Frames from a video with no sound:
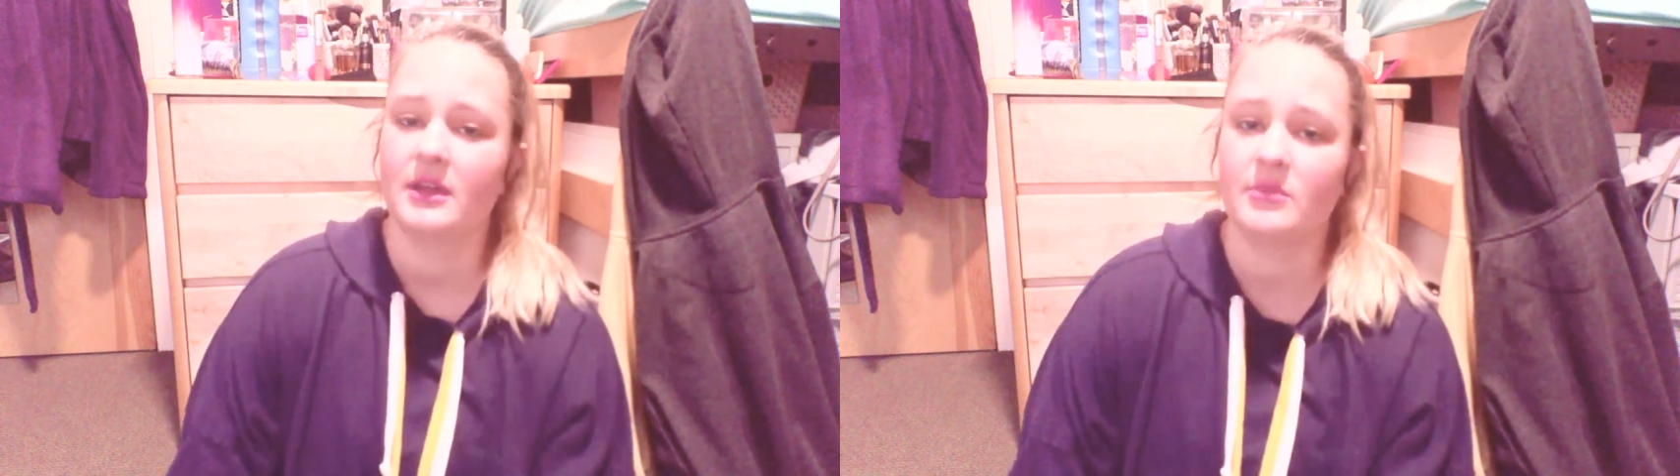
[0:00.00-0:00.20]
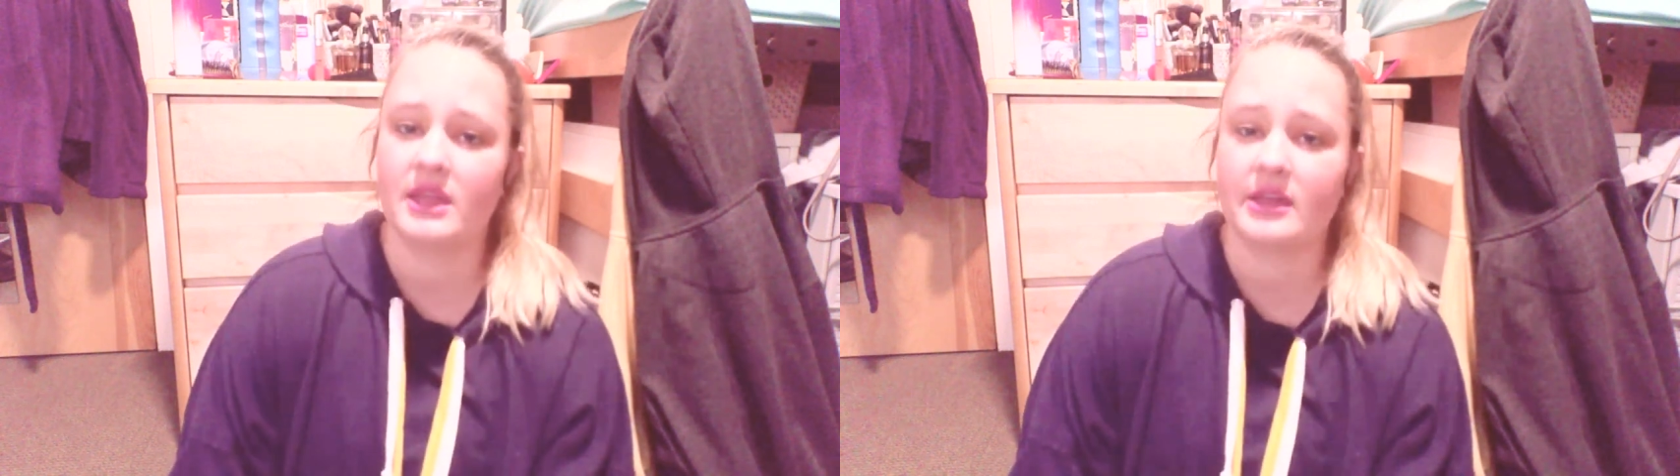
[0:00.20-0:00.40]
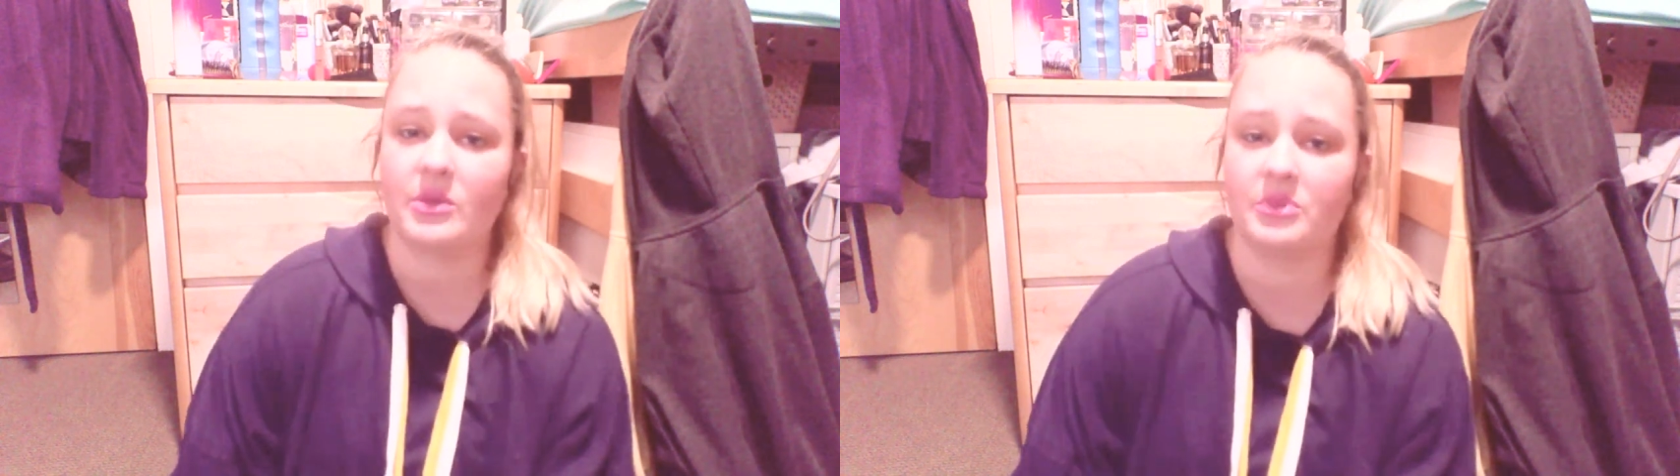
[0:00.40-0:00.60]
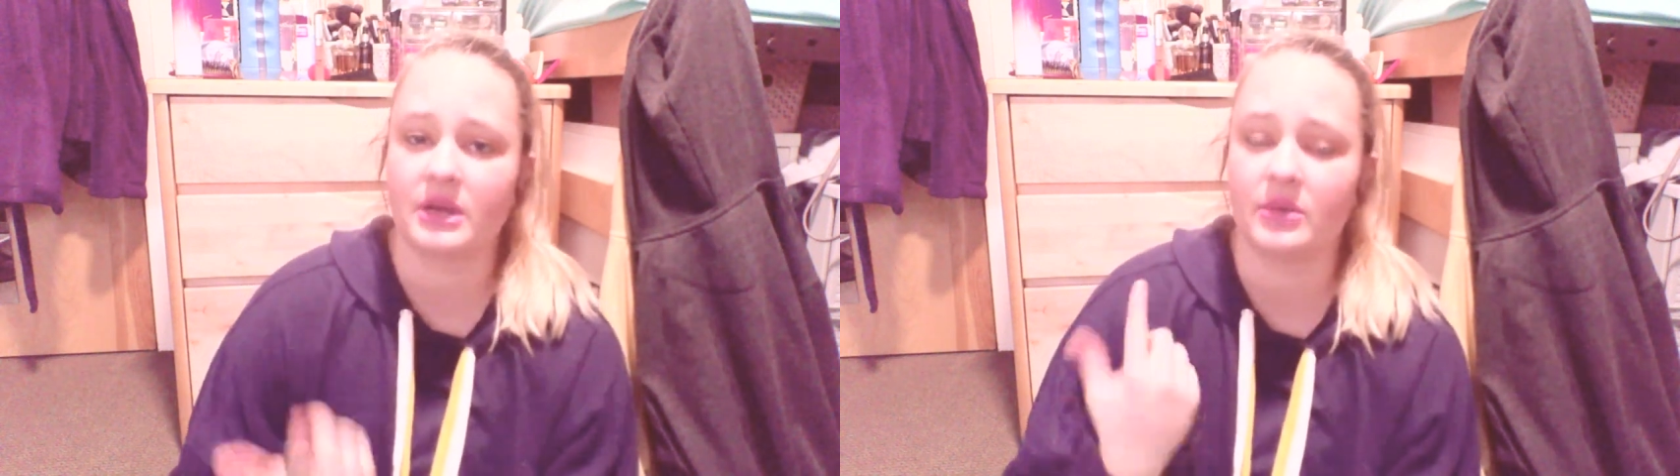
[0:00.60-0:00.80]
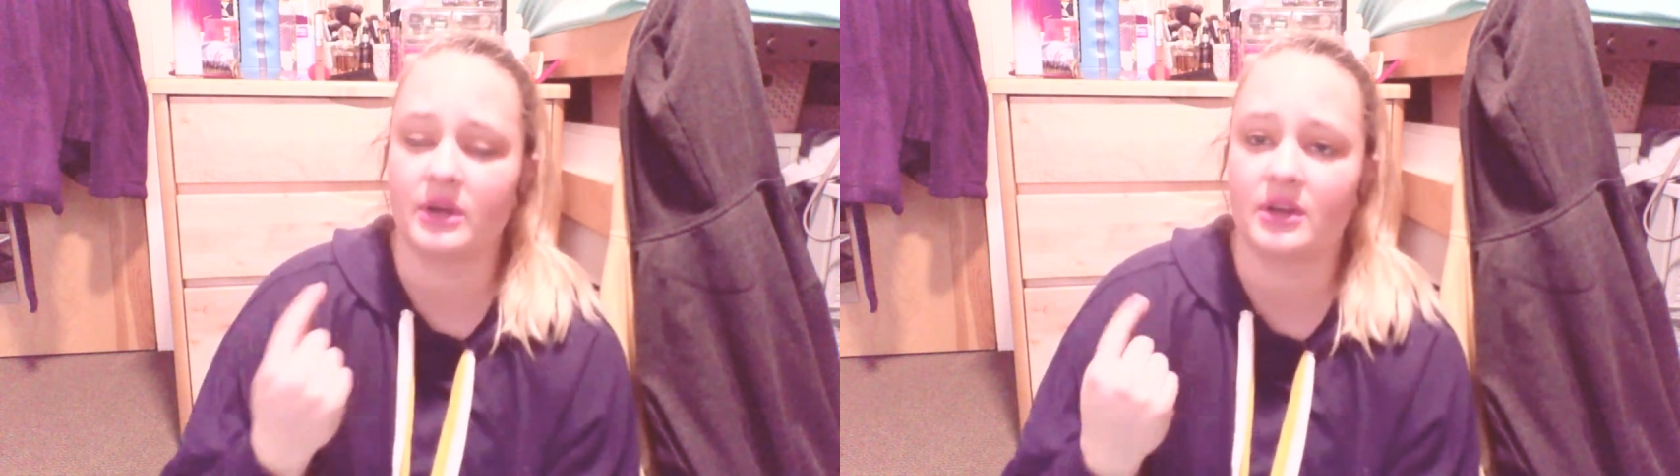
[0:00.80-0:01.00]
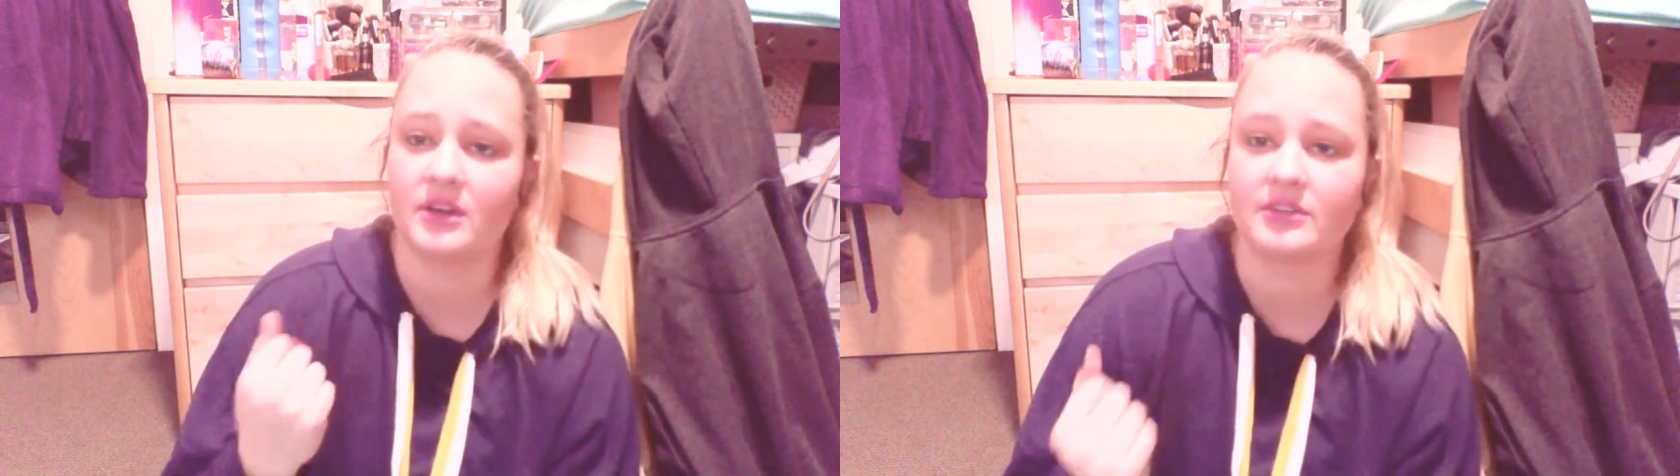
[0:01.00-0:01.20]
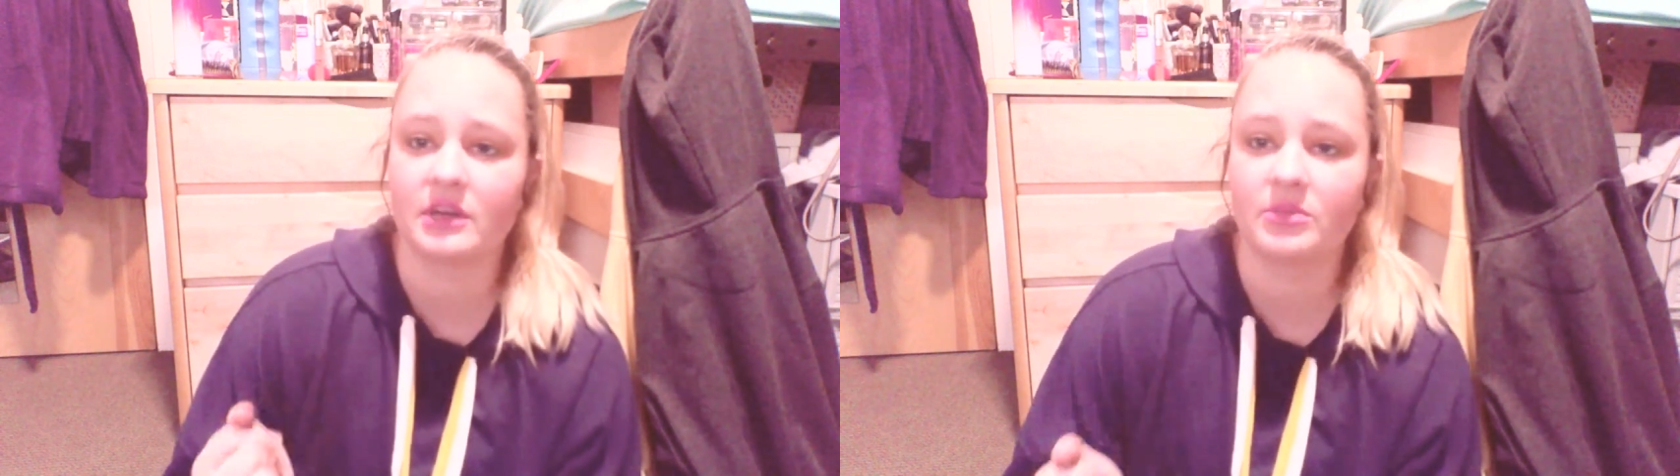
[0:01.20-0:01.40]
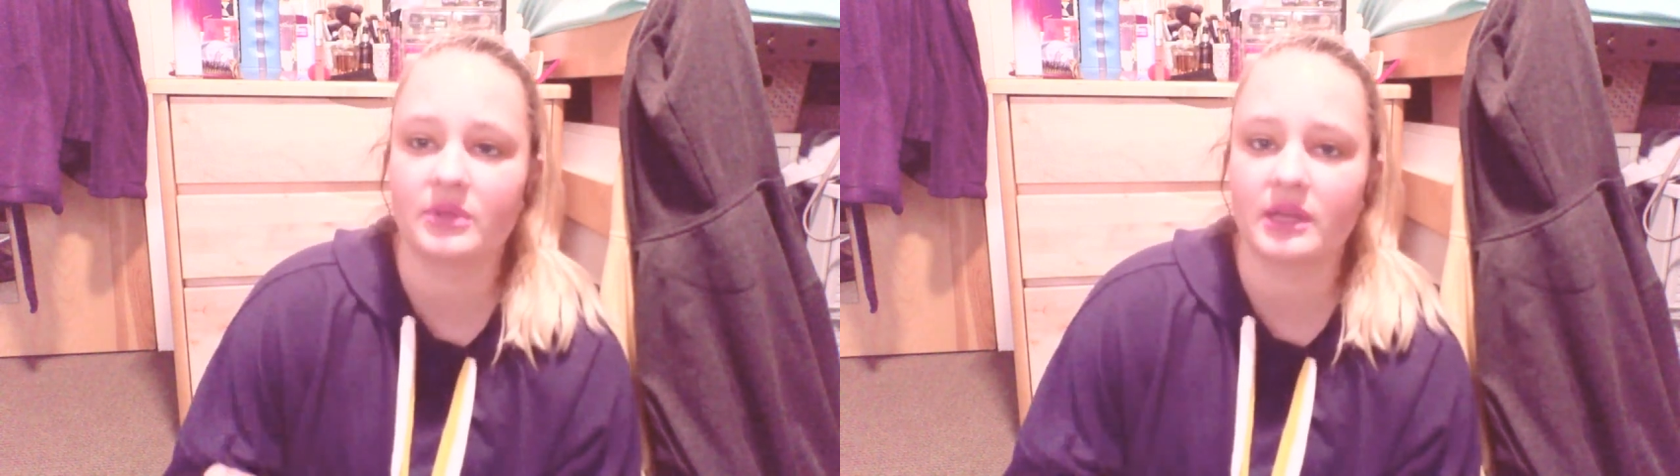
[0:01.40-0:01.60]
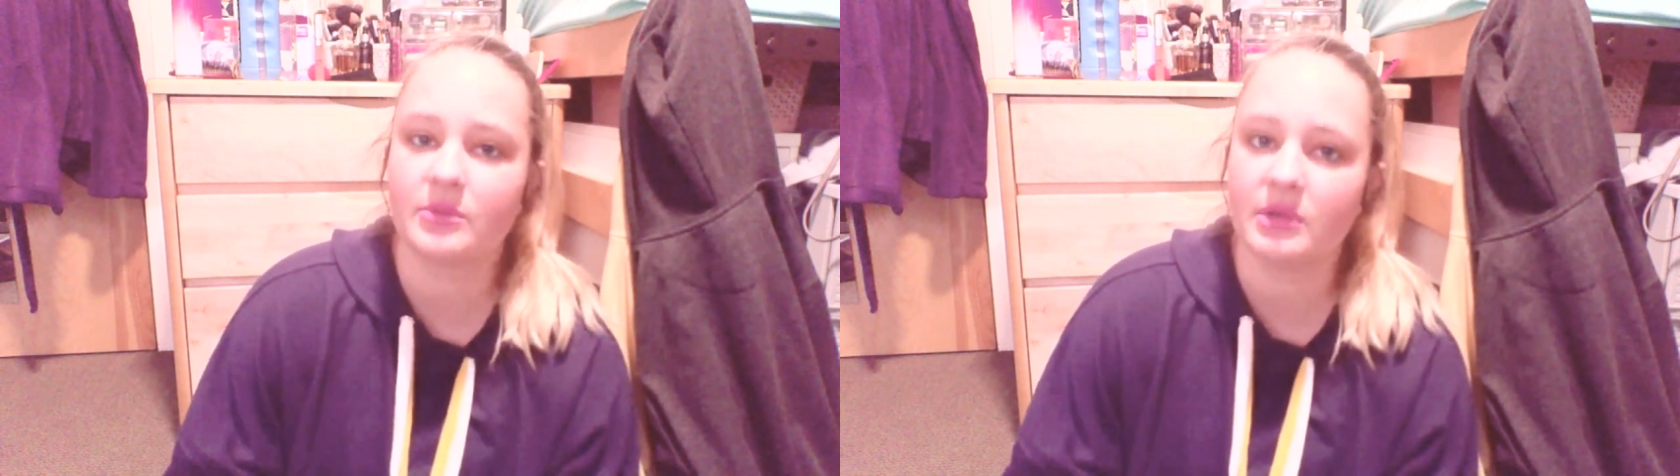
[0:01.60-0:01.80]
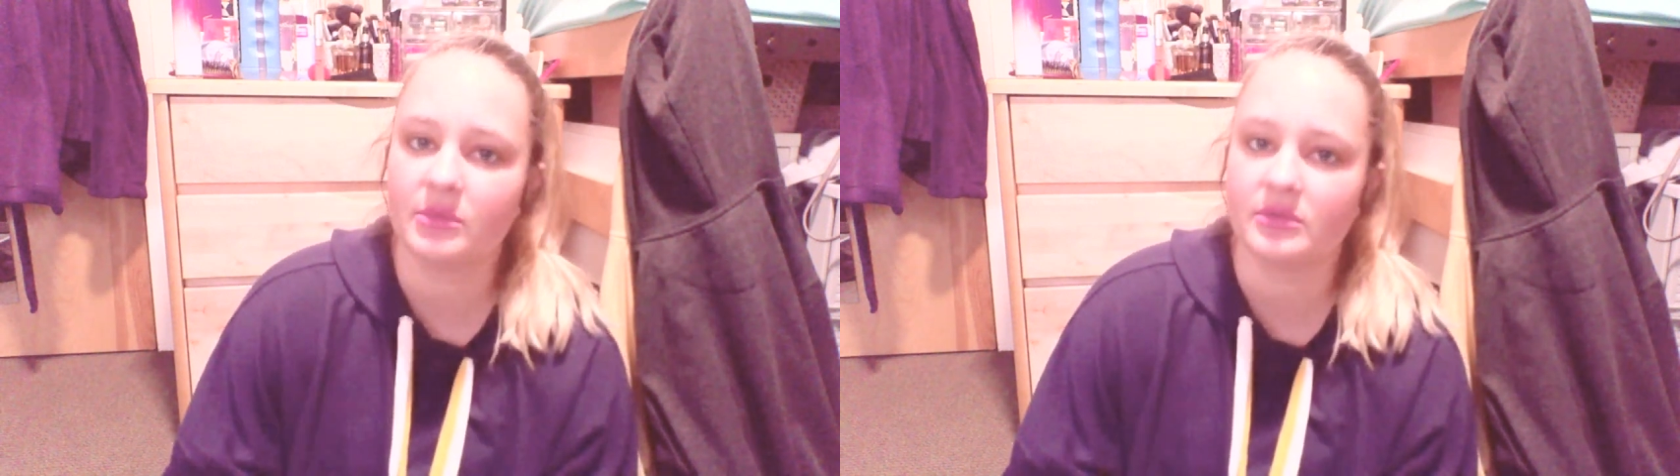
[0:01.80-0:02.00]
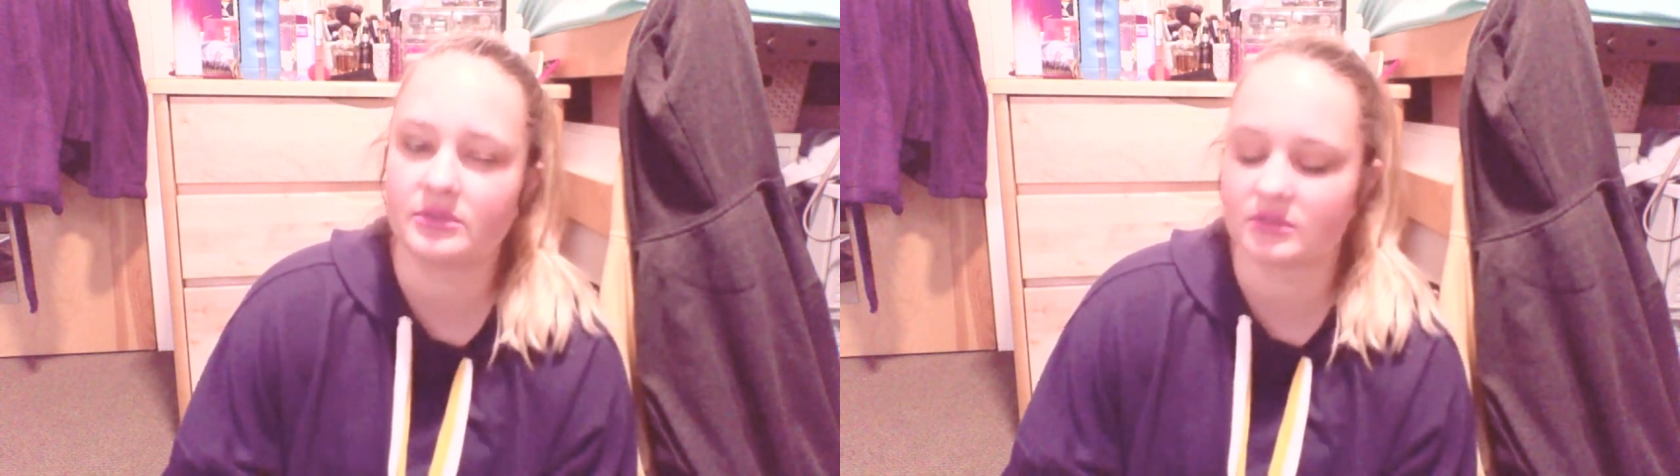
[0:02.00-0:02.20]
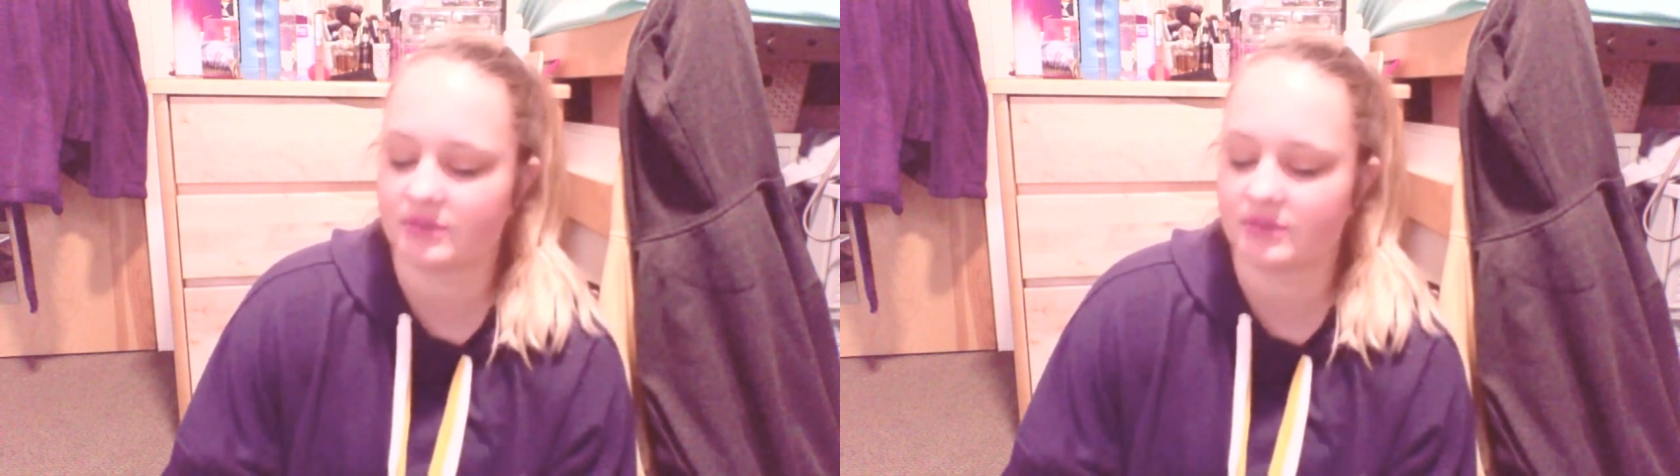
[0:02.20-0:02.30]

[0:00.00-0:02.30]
makeup, but I want to cover up like pimples or